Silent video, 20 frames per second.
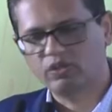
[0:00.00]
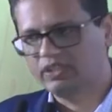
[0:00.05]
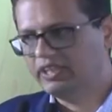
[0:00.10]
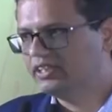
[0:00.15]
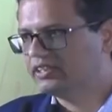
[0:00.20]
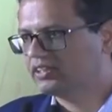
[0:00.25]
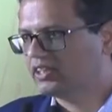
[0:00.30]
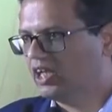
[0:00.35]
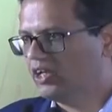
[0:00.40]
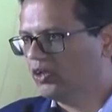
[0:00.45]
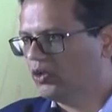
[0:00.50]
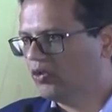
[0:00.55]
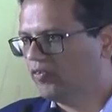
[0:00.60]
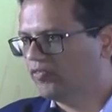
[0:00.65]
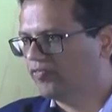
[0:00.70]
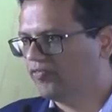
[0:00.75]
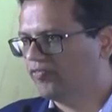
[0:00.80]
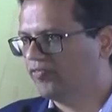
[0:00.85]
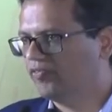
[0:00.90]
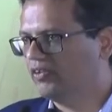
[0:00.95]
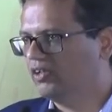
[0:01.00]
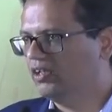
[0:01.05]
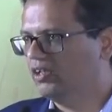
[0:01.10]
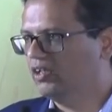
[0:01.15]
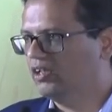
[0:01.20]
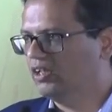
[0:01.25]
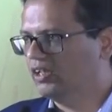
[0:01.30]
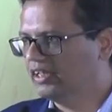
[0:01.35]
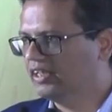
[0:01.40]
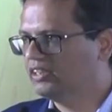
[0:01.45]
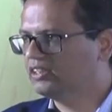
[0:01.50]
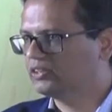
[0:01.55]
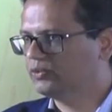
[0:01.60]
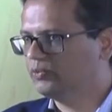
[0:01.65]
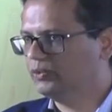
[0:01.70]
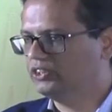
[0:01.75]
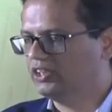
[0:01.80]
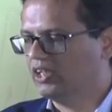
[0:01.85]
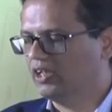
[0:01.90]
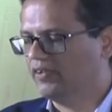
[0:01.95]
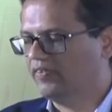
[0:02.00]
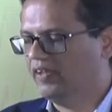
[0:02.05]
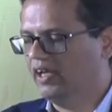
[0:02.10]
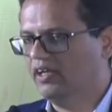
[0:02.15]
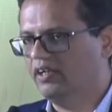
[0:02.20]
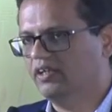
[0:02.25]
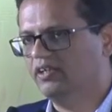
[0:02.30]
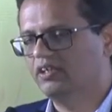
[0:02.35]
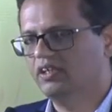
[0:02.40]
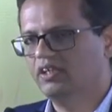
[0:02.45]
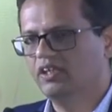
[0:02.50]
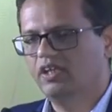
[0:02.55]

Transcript: these kind of uh, risks which are there?